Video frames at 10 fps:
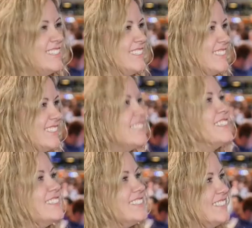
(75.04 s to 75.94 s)

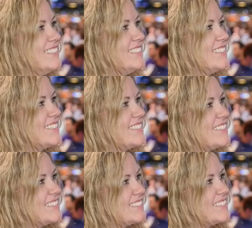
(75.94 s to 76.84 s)

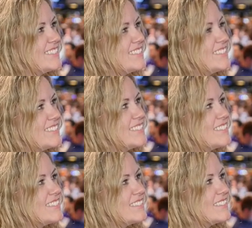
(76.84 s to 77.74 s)

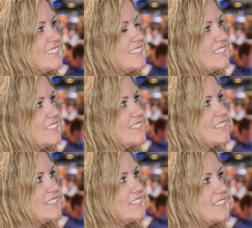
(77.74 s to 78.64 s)

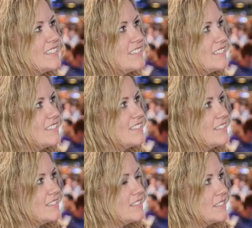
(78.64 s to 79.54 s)

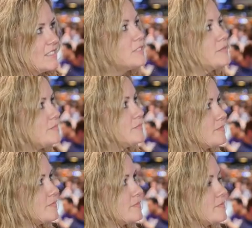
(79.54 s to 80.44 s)

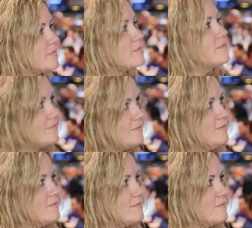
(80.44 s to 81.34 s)

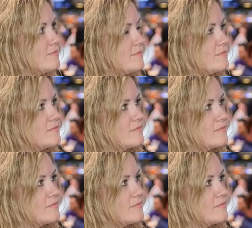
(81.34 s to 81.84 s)
(silent)